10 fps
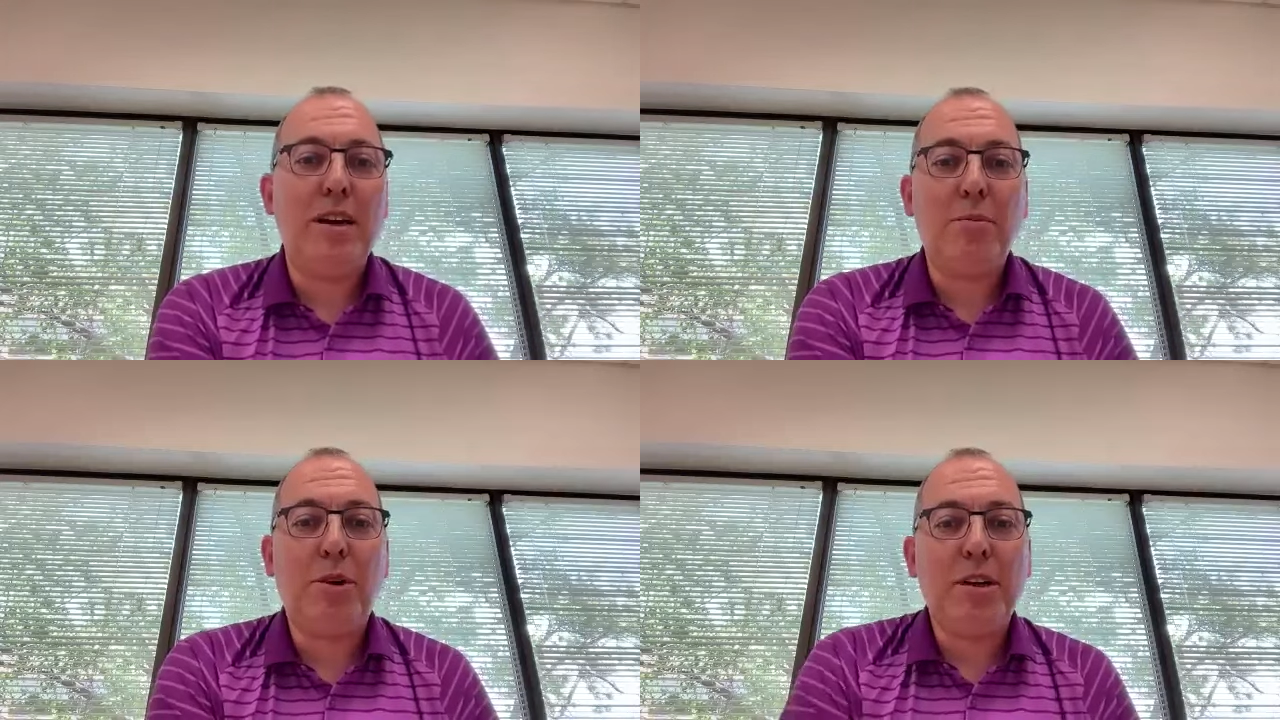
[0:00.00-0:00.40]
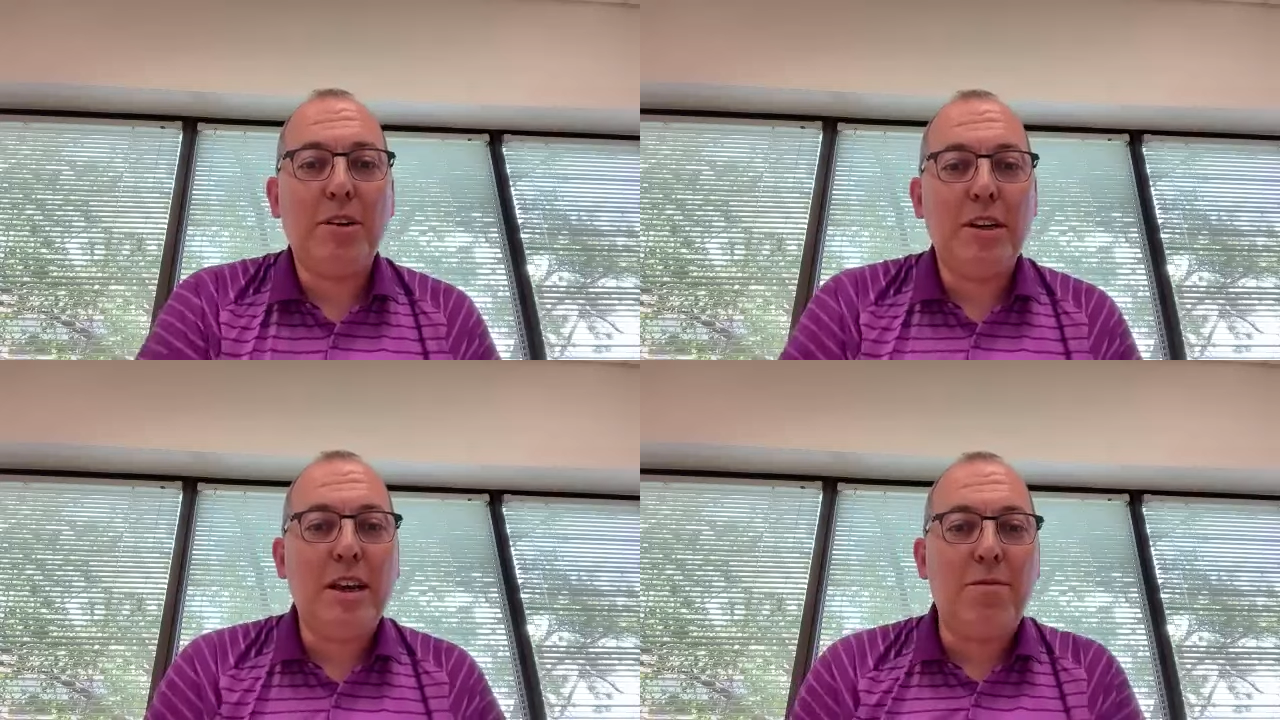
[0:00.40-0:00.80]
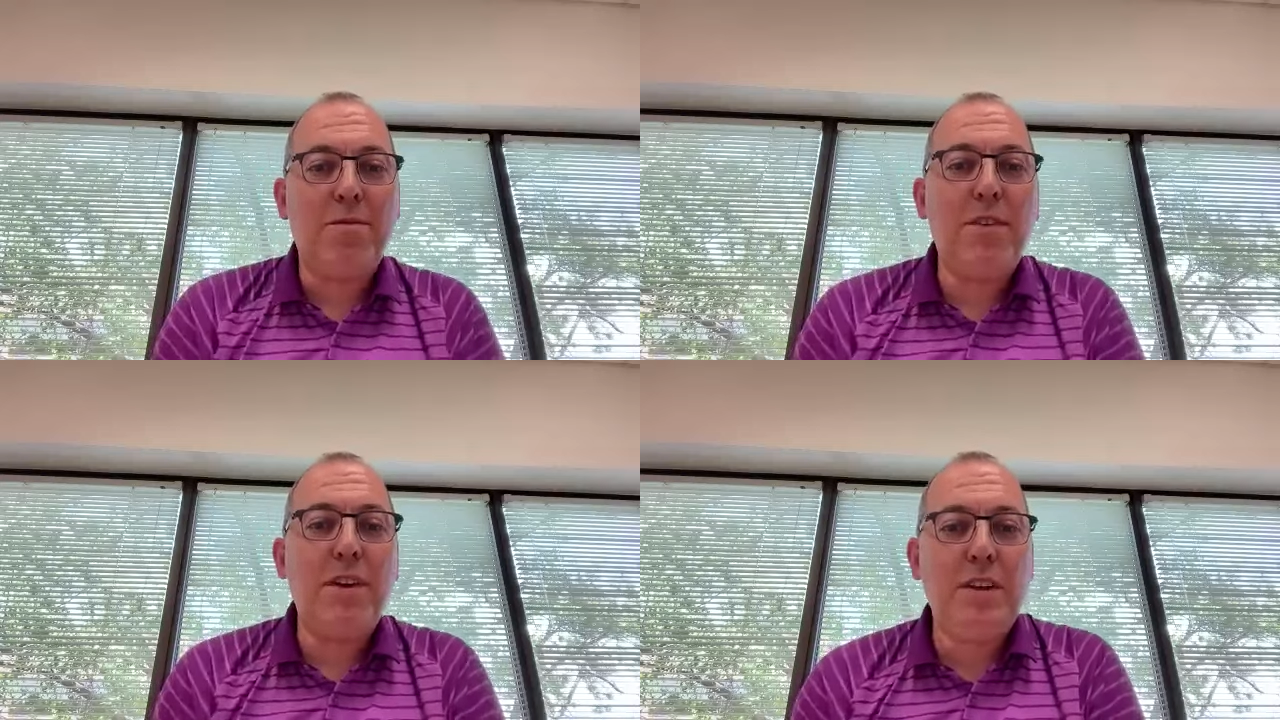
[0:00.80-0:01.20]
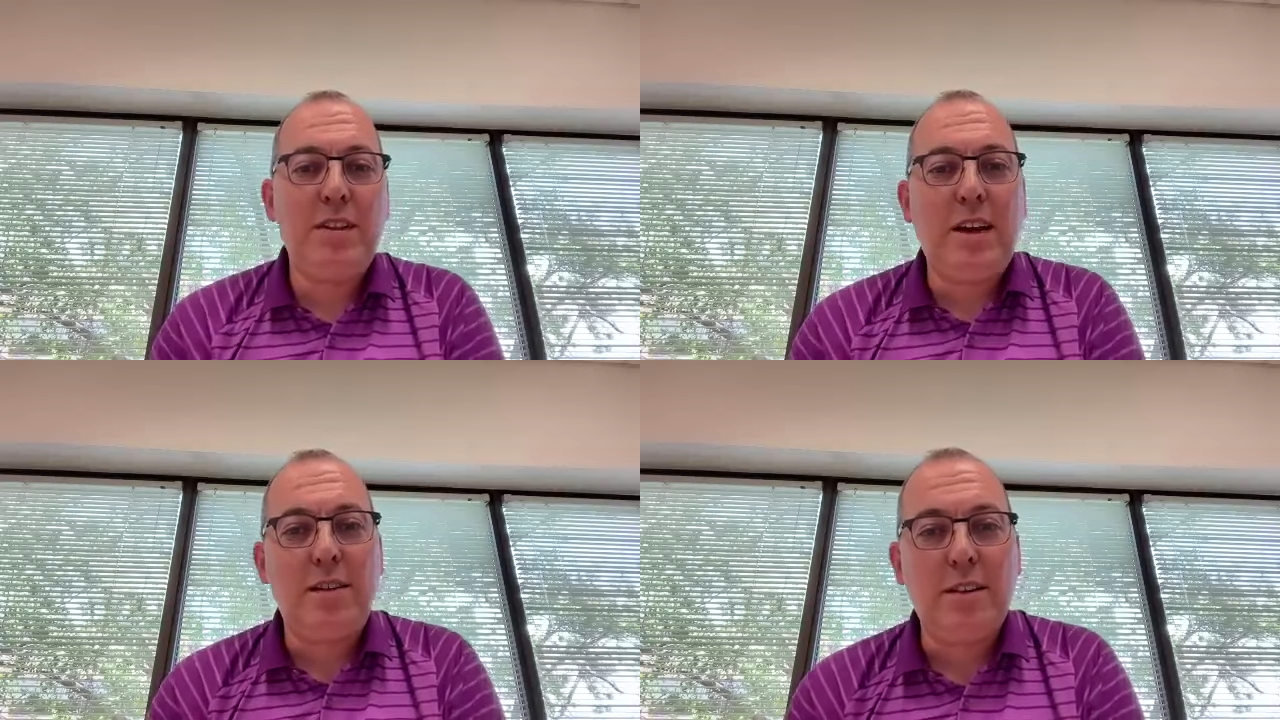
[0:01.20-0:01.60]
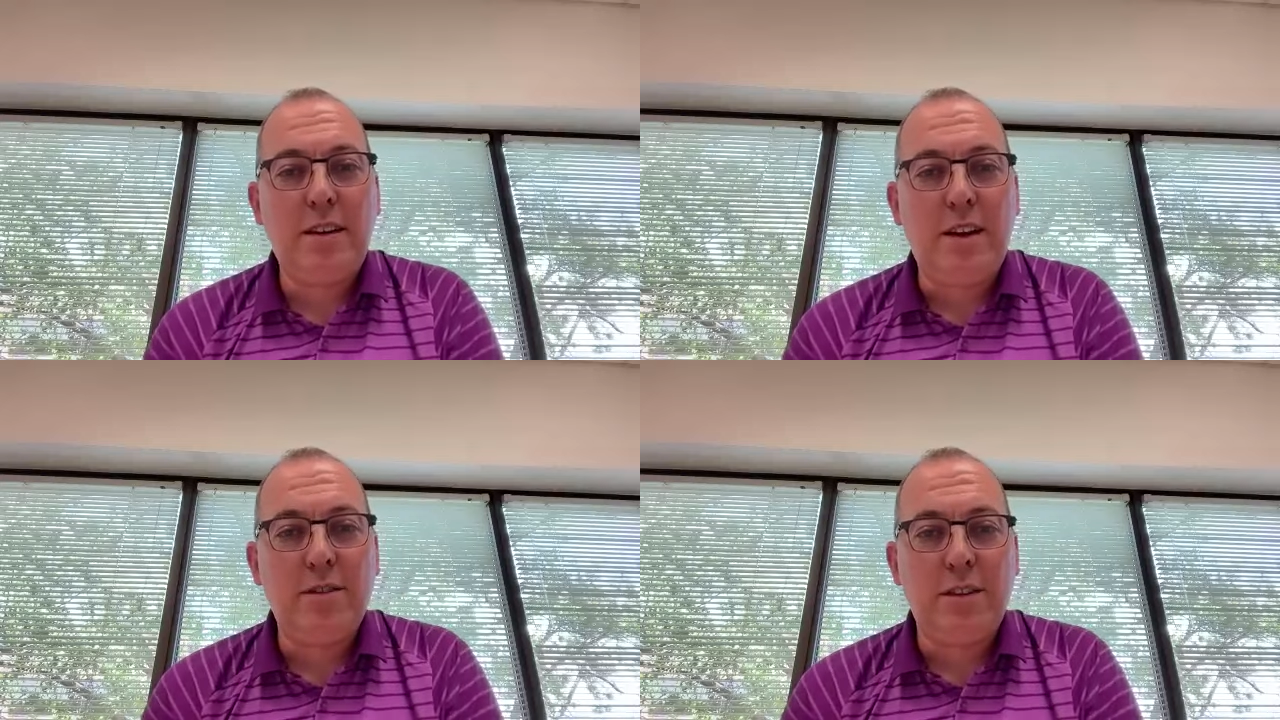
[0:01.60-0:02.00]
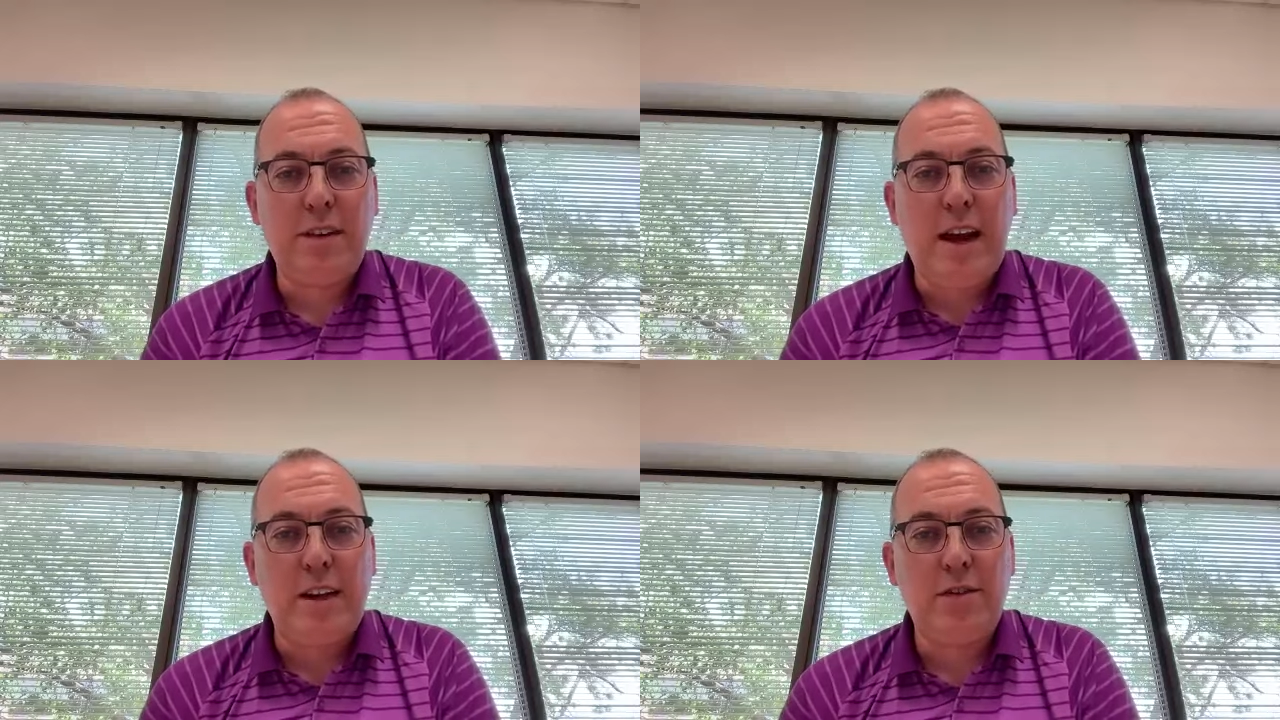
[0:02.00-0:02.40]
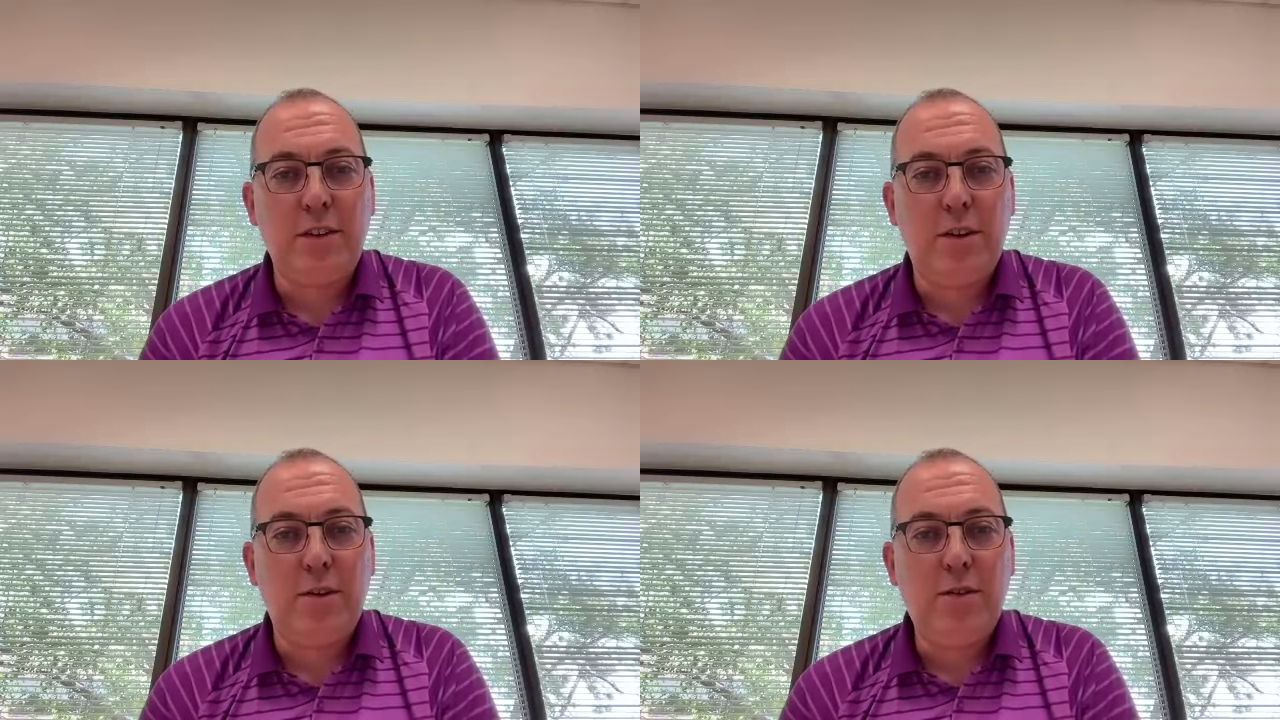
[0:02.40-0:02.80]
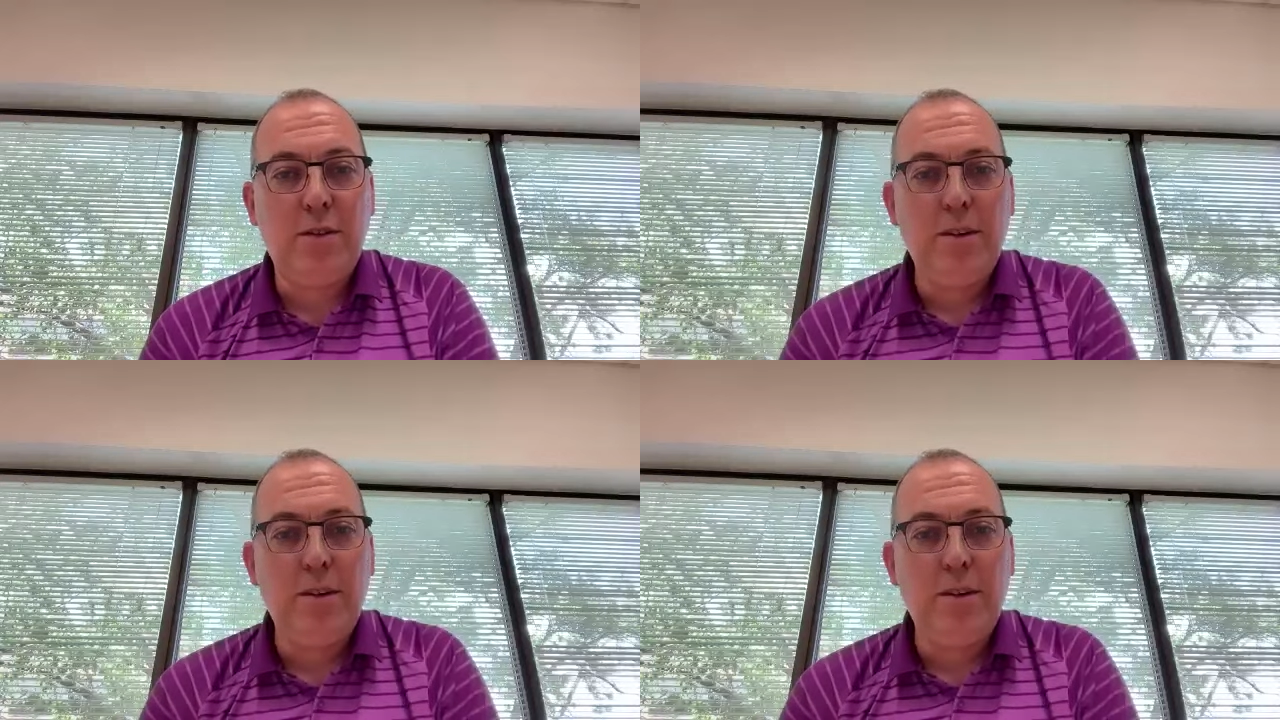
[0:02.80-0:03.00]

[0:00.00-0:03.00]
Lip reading: I'm only going to get $50,000 of cash flow